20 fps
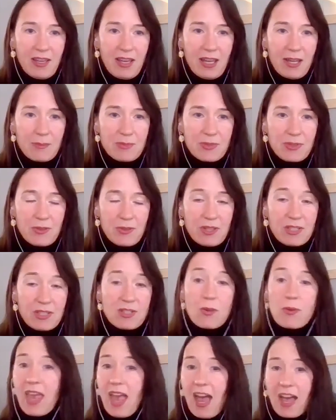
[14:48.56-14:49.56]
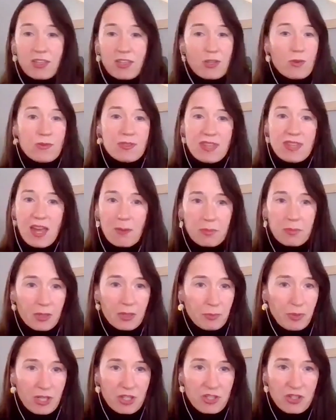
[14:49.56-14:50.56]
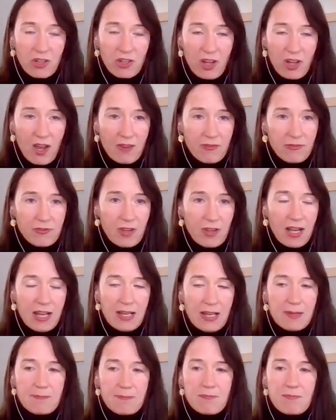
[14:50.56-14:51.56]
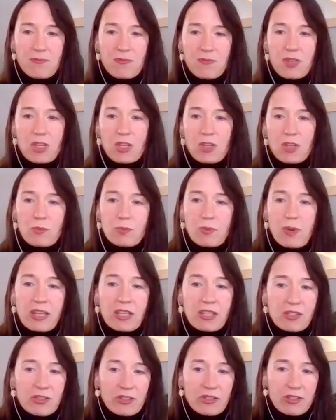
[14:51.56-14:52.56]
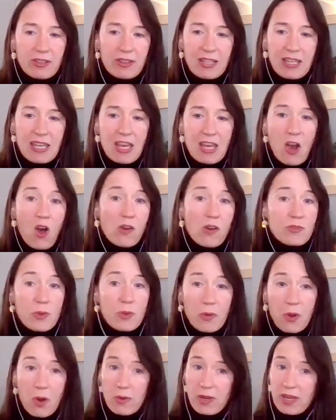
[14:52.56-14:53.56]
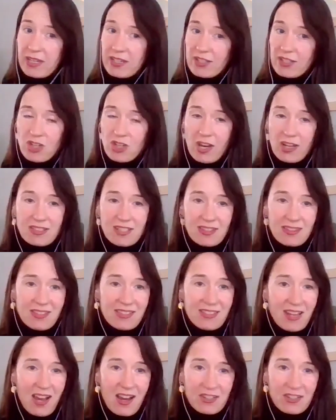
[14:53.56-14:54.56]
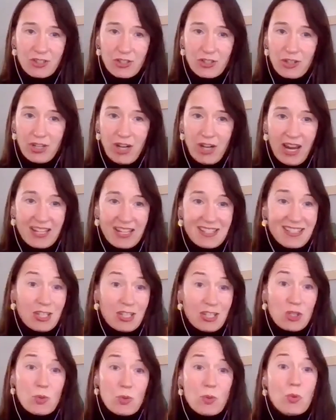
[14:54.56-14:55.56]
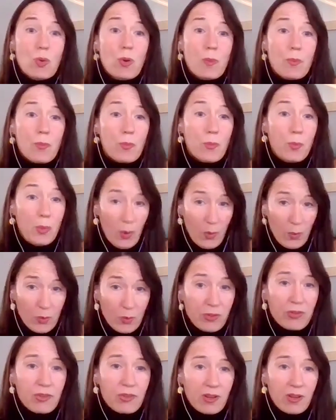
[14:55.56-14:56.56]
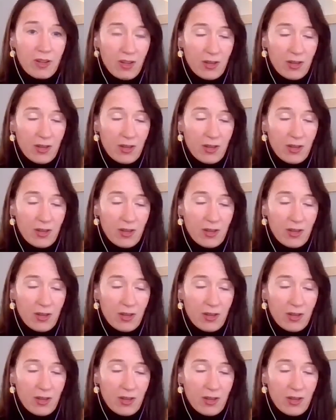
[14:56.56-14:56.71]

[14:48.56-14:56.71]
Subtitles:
Absolutely. So yeah, use that blood pressure cuff, regularly. Also go get it checked at the doctor. I'd say do both.